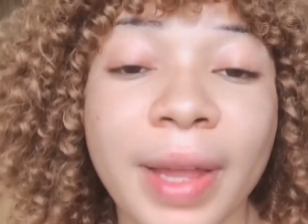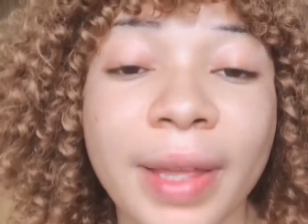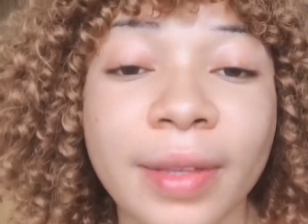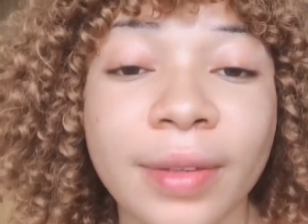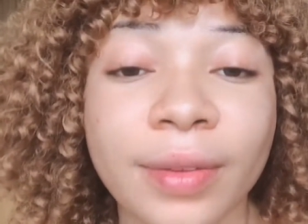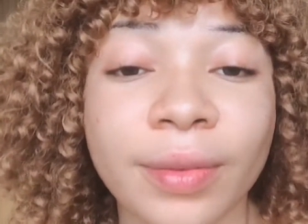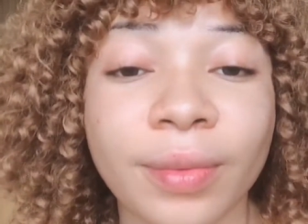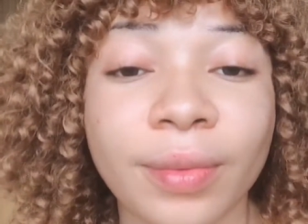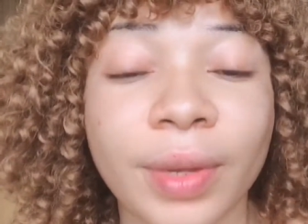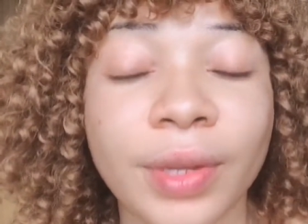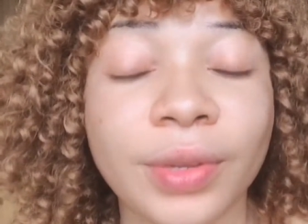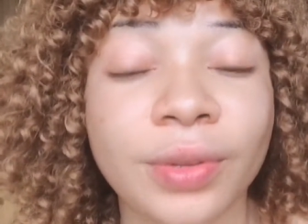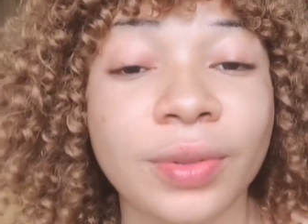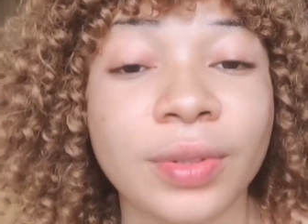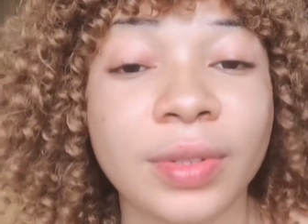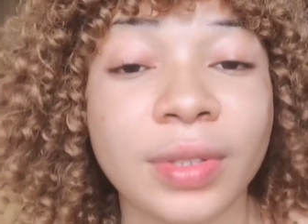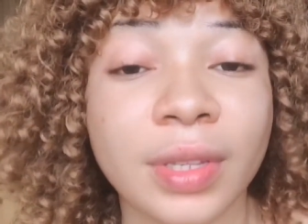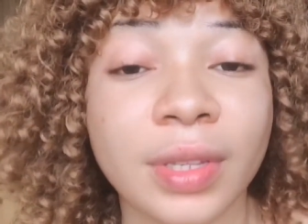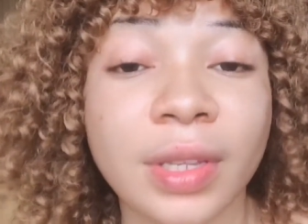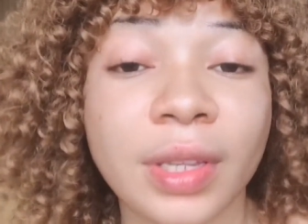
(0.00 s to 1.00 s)
when you see
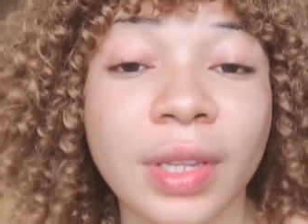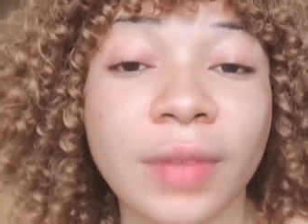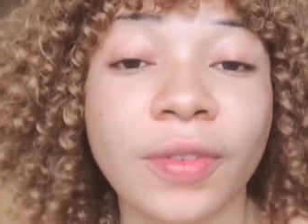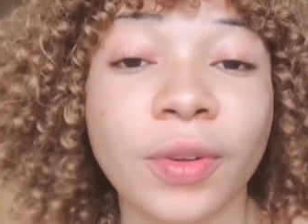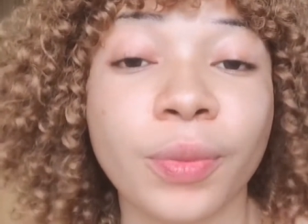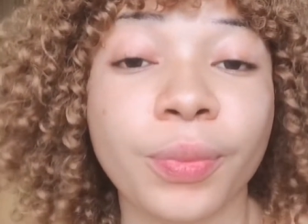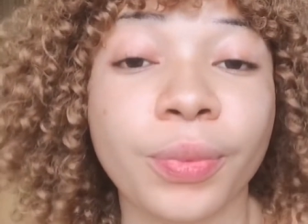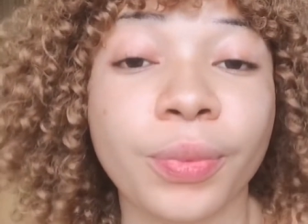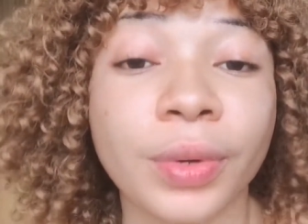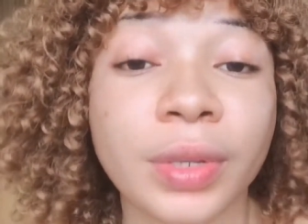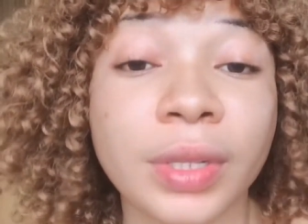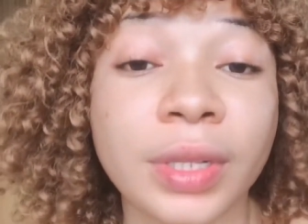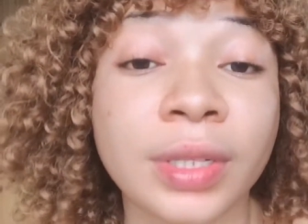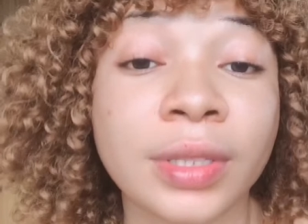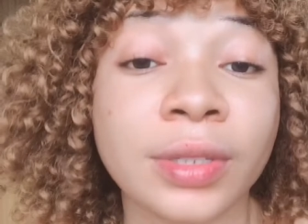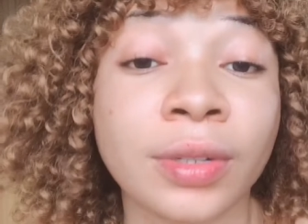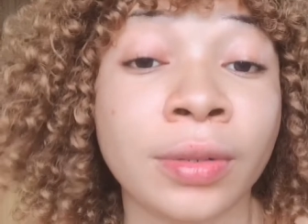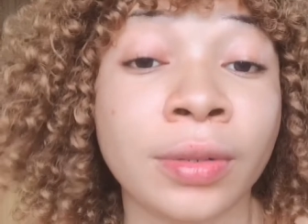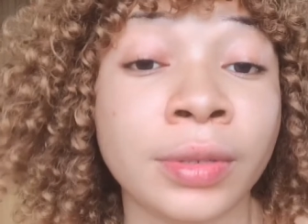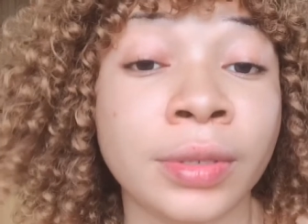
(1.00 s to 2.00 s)
Igbo breathing
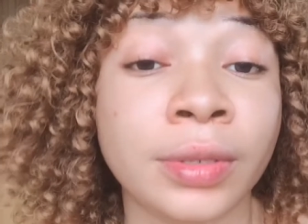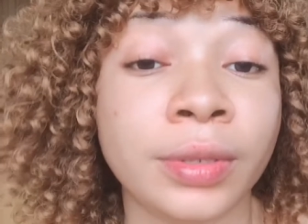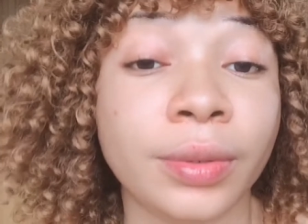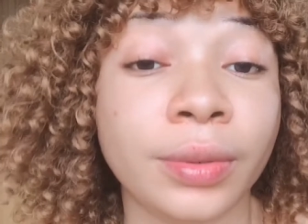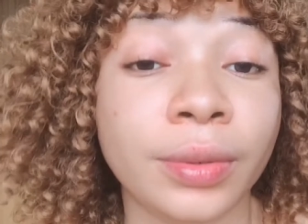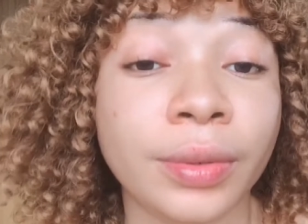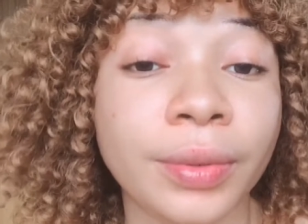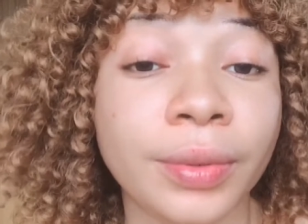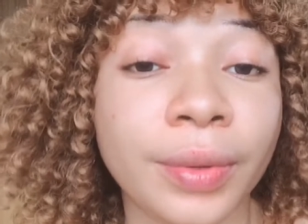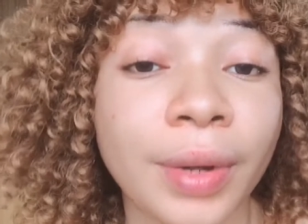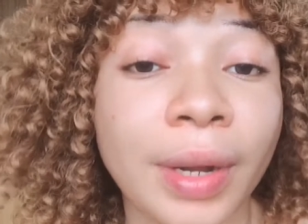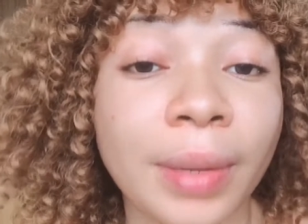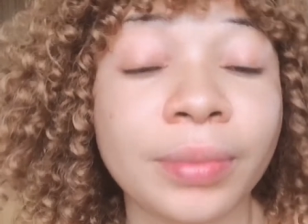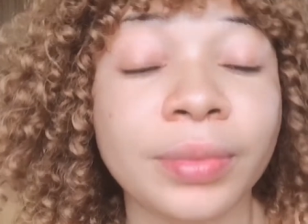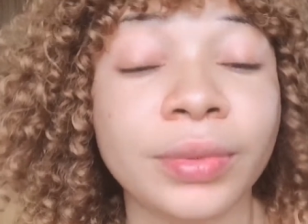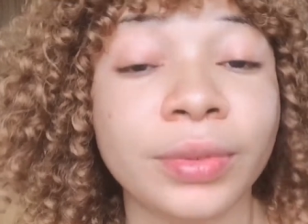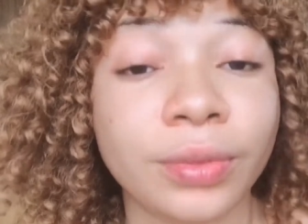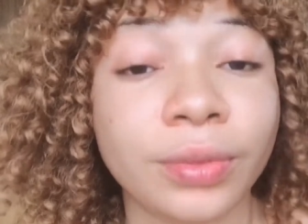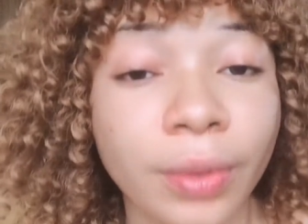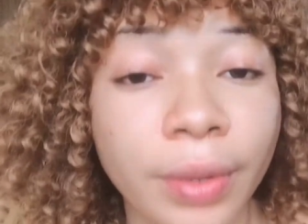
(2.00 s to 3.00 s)
on the hologram,
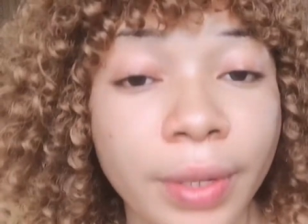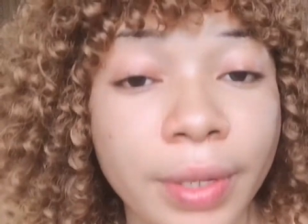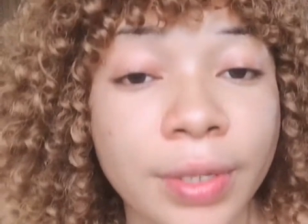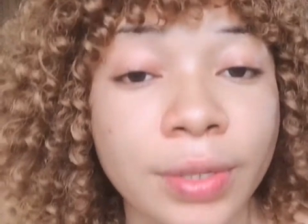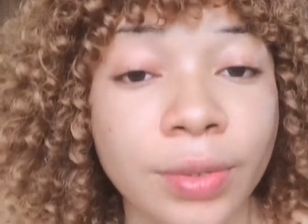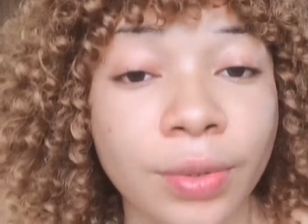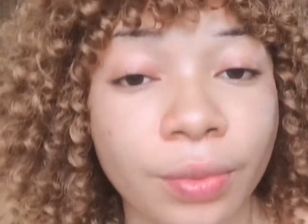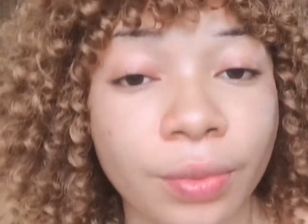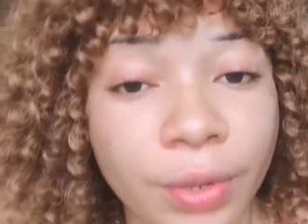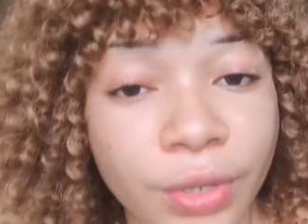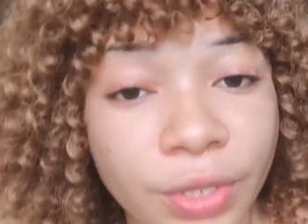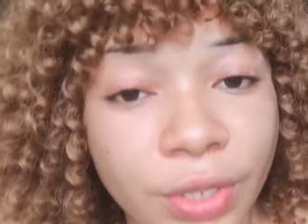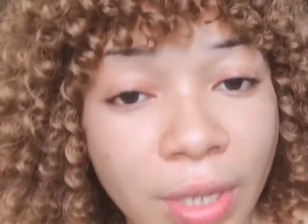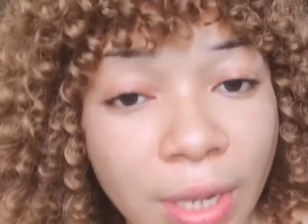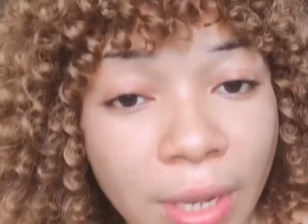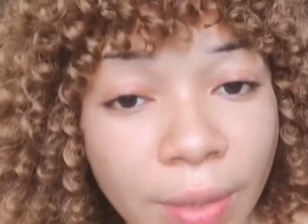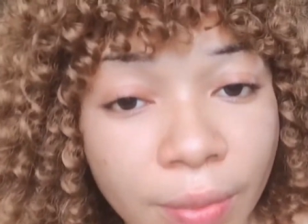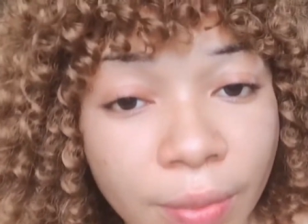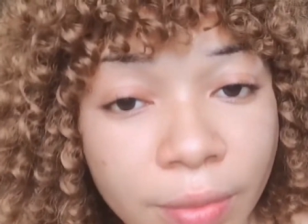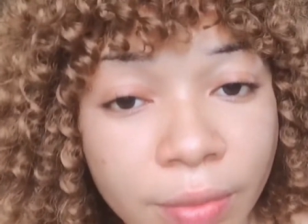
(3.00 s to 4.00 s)
know it's original one.